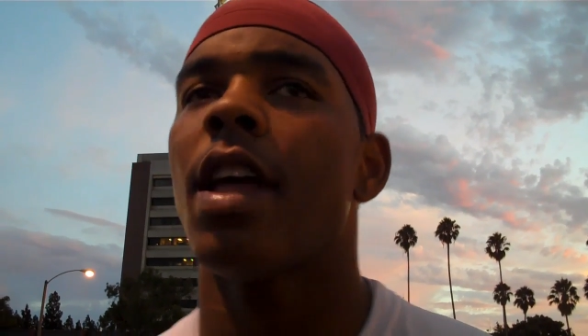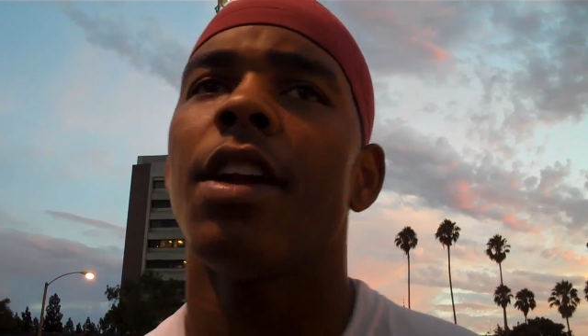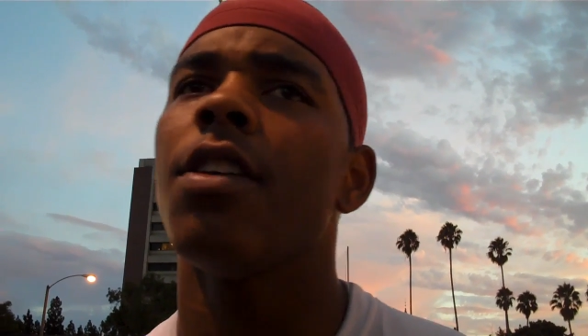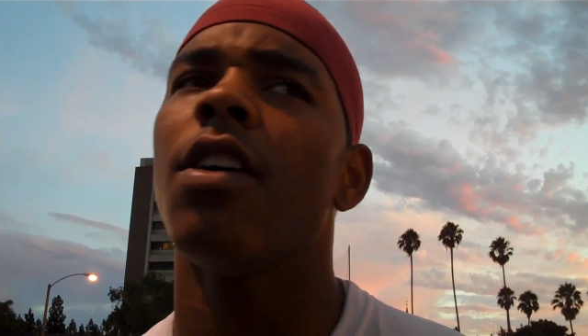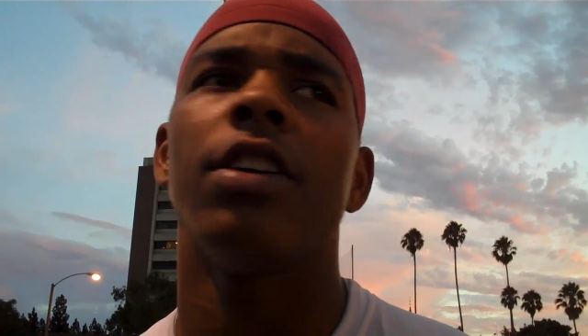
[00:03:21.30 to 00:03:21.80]

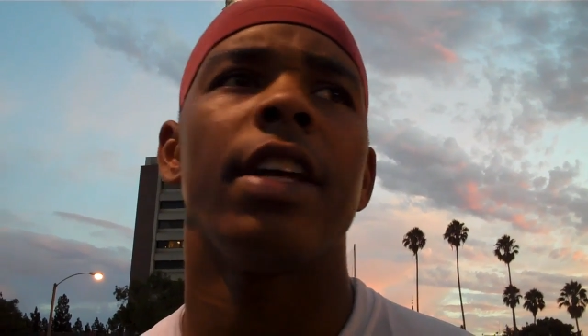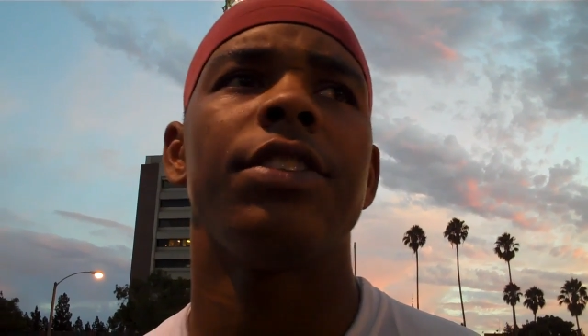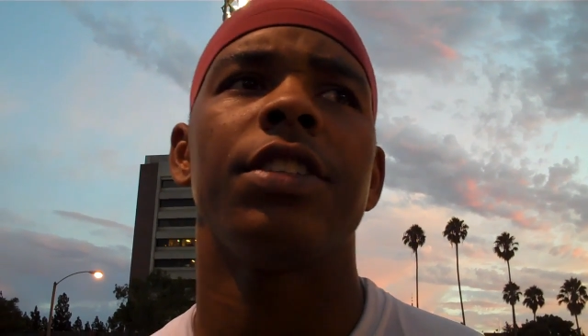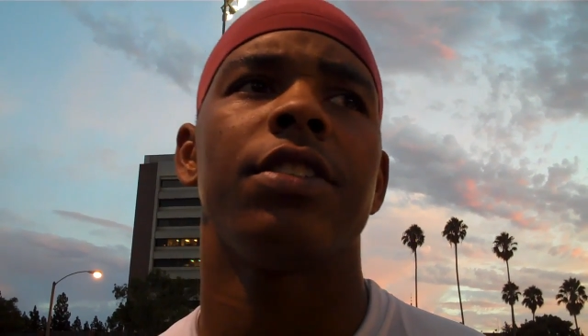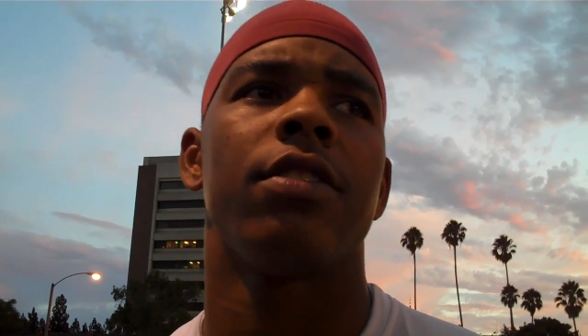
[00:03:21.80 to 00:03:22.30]
Not at all.
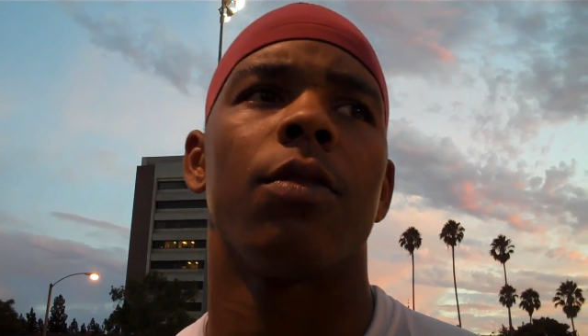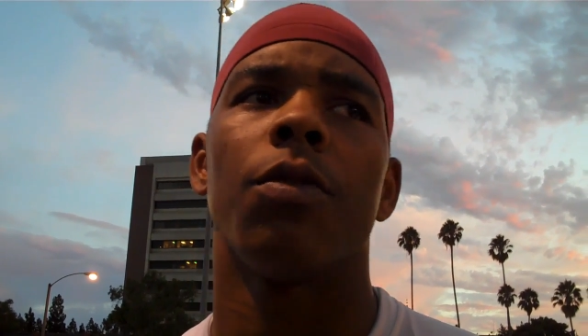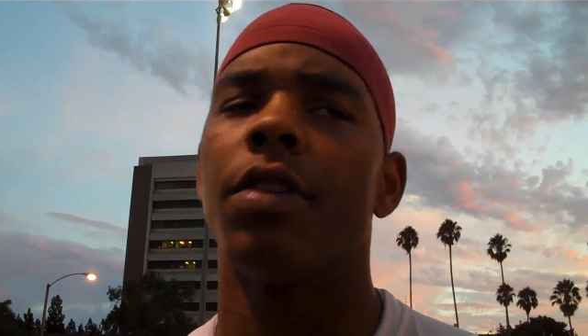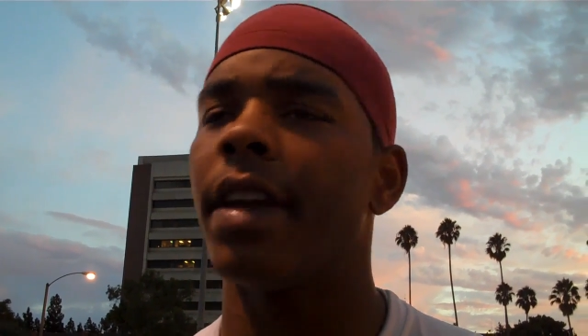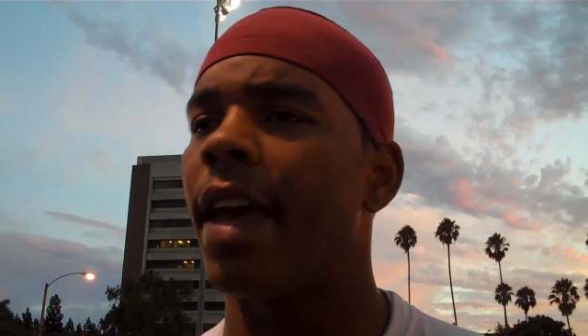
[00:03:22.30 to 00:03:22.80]
That's just a
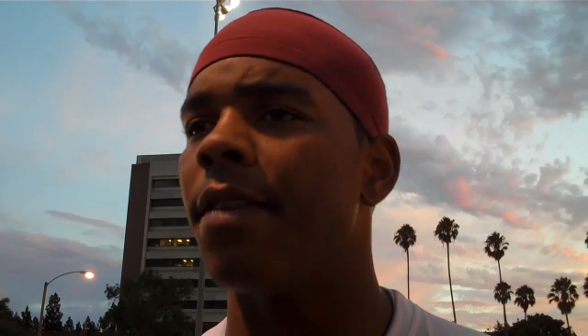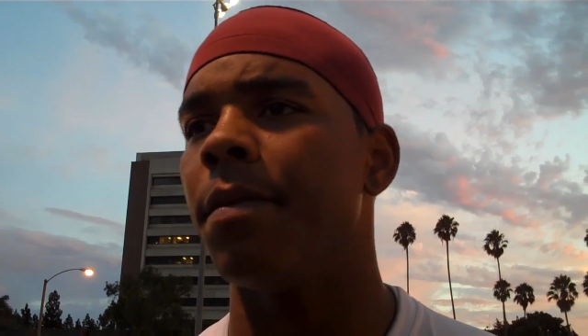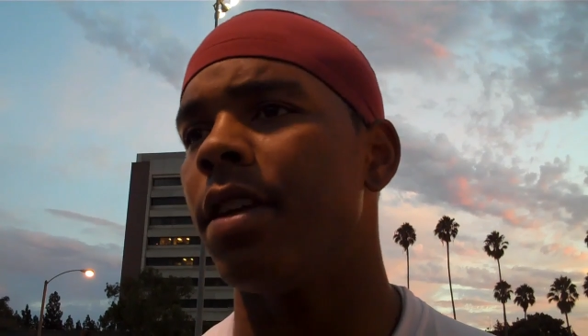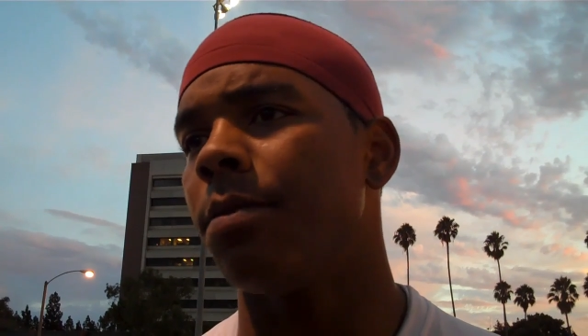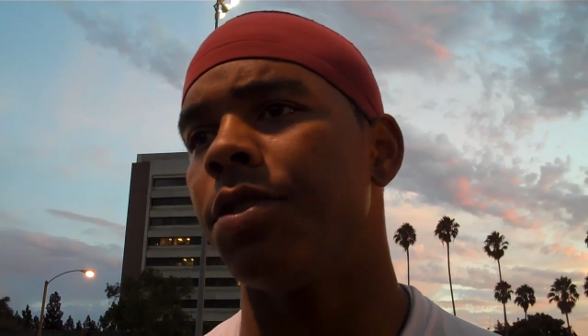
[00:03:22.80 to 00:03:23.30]
role they gave
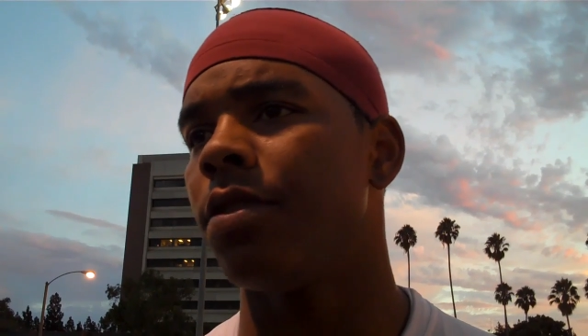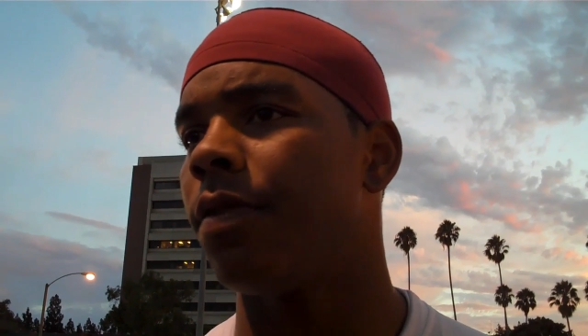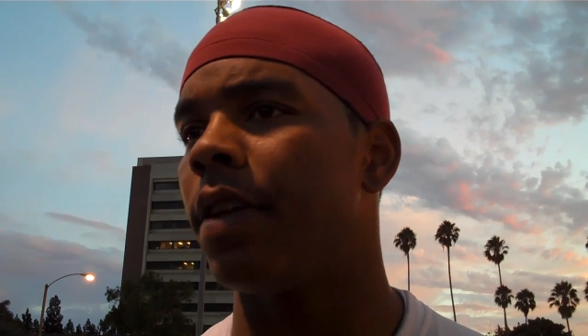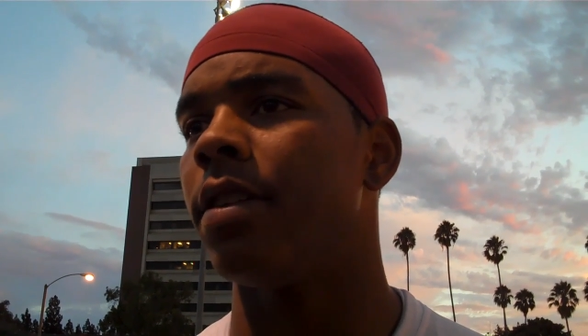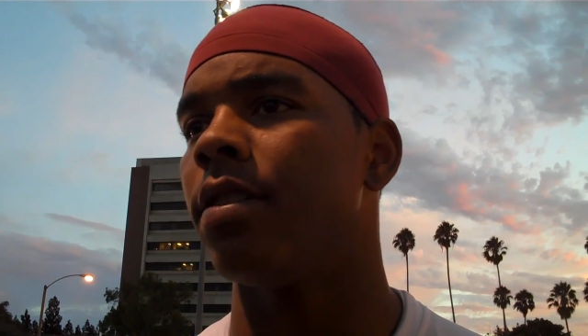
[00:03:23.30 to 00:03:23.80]
me, and I'm
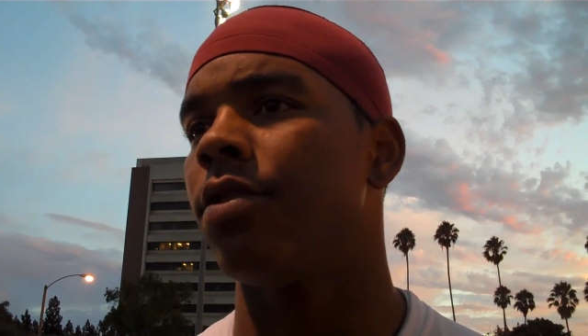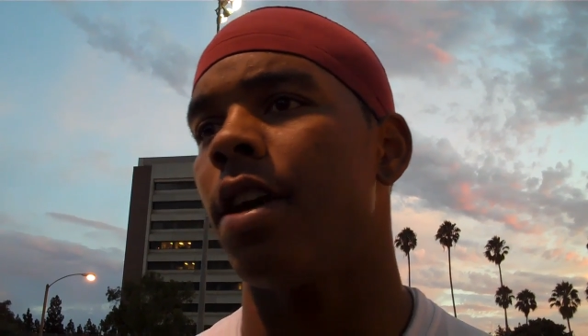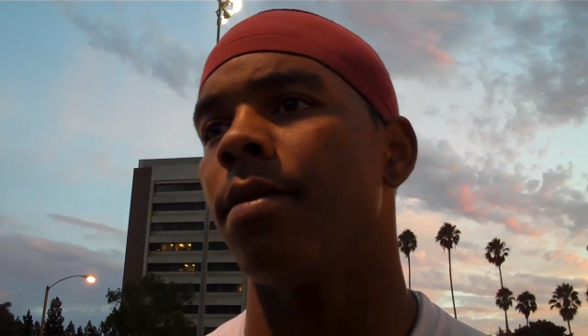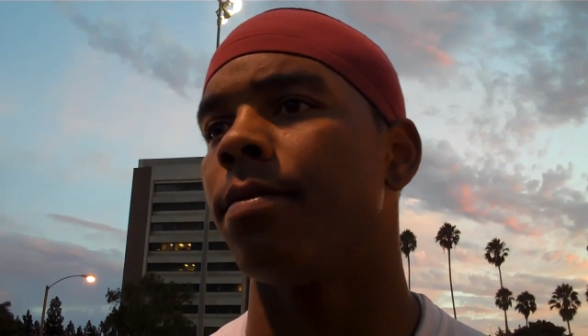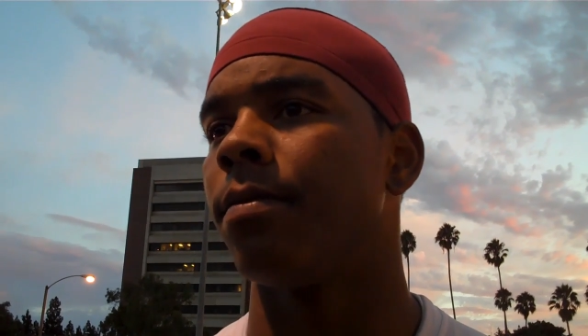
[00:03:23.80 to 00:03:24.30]
just filling the
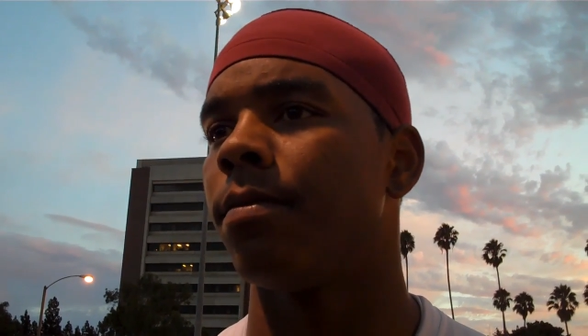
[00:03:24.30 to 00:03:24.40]
job.